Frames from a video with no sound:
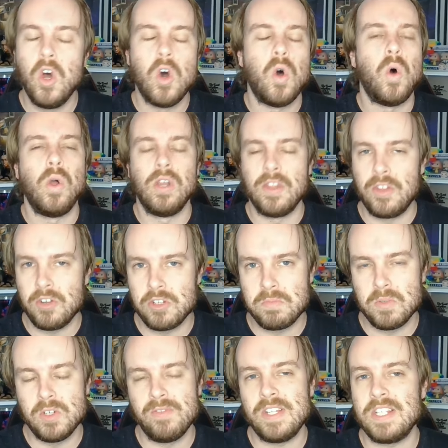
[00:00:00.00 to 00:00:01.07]
all of those
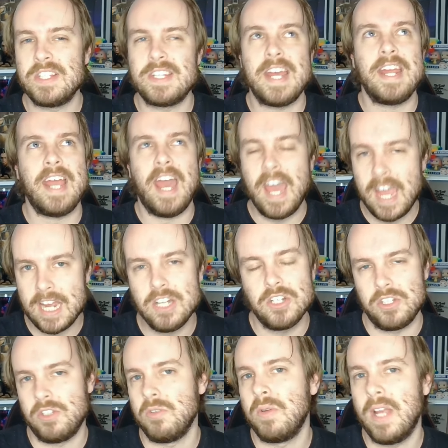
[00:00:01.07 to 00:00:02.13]
movies take
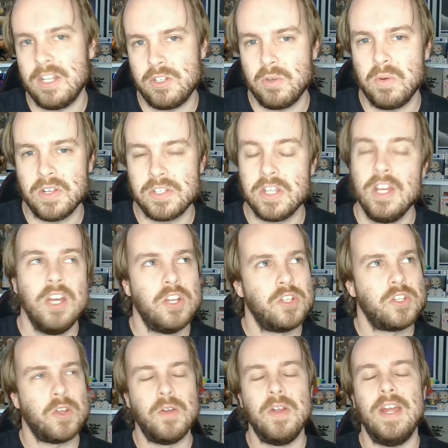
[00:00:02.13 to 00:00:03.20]
ages to get to us.
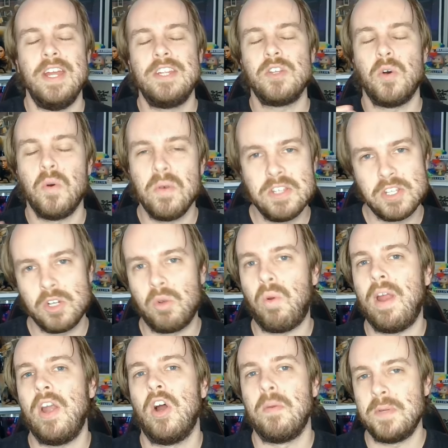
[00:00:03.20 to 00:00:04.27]
So it's always a
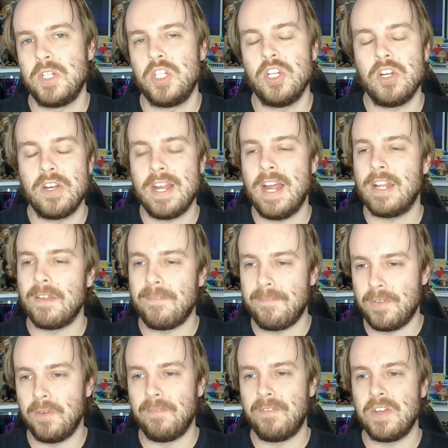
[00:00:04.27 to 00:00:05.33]
great opportunity at the
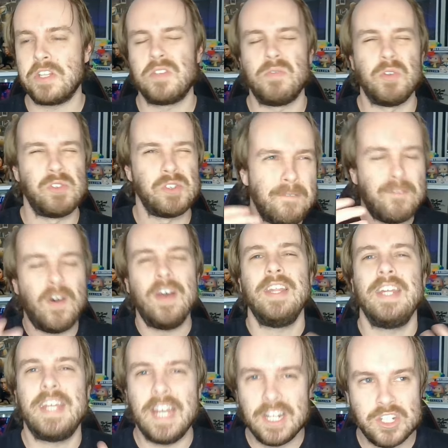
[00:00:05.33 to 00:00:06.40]
film festival to finally
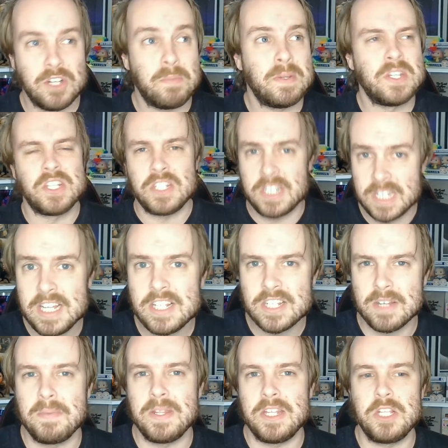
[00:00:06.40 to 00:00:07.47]
catch up and see
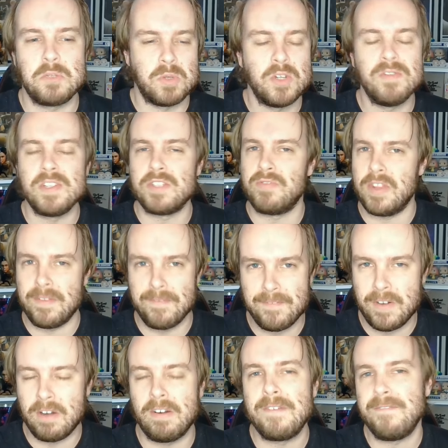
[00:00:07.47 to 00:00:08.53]
some of these movies for the
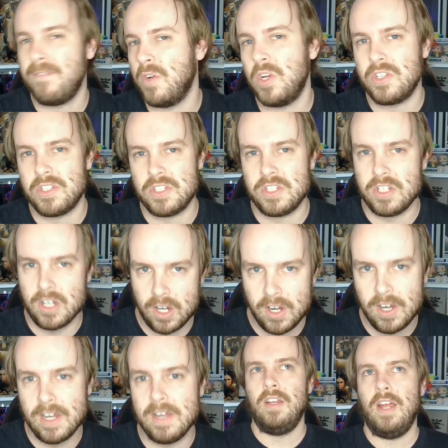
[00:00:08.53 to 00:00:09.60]
very first
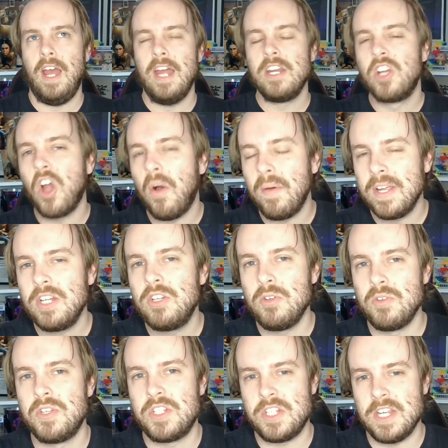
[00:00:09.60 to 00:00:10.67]
time. And going to
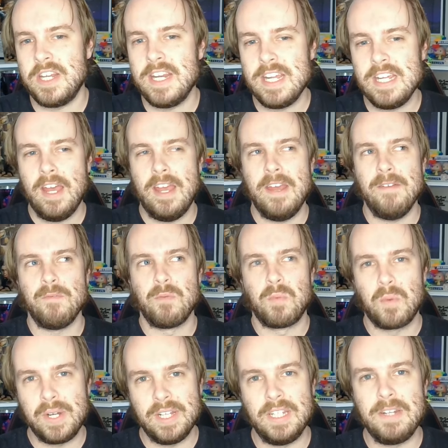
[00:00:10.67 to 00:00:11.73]
Sydney, it
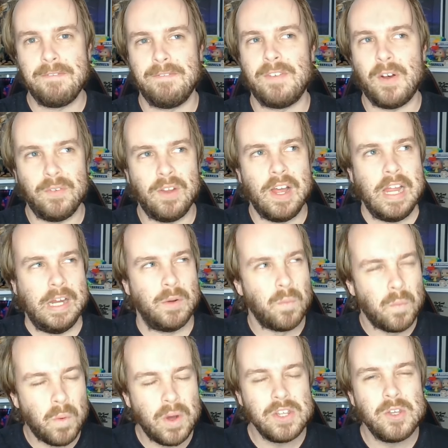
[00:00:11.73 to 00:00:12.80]
really felt like
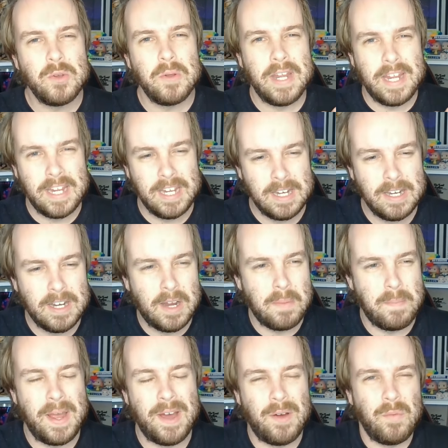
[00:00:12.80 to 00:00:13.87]
what you hear
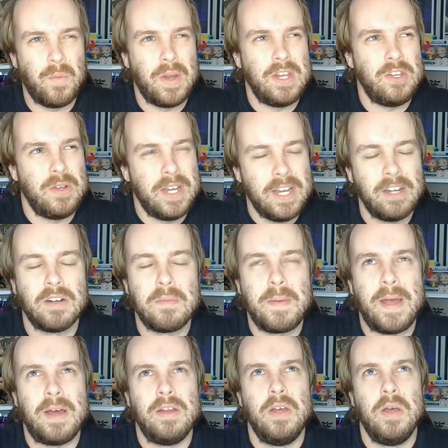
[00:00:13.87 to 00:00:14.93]
about when you hear about